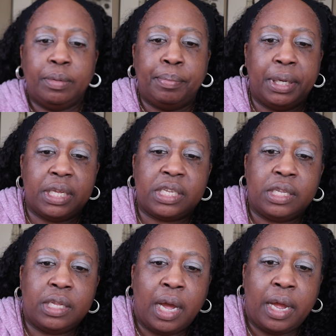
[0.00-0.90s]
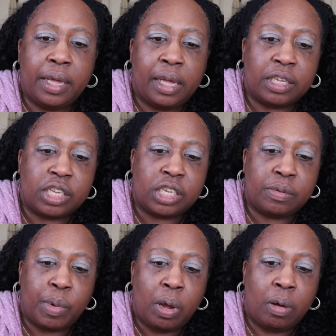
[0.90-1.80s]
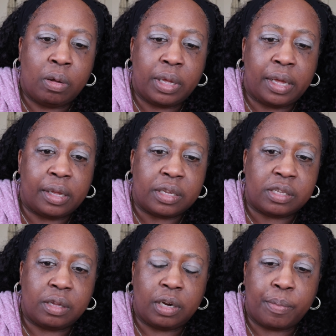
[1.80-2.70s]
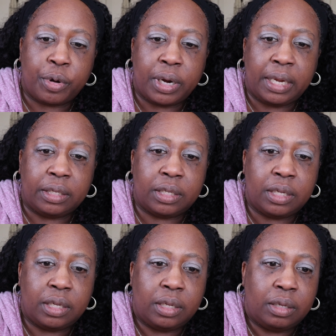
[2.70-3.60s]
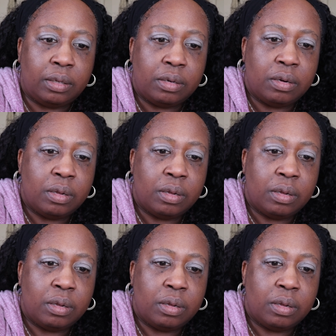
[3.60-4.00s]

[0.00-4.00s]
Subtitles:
but it's not as small as the number 19.